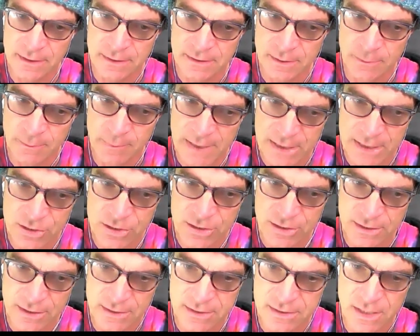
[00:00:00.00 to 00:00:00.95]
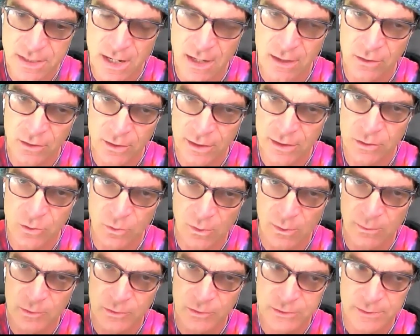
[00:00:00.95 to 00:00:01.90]
a patient that's not looking
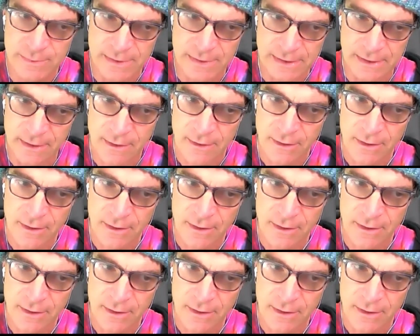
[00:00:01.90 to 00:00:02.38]
normal to me,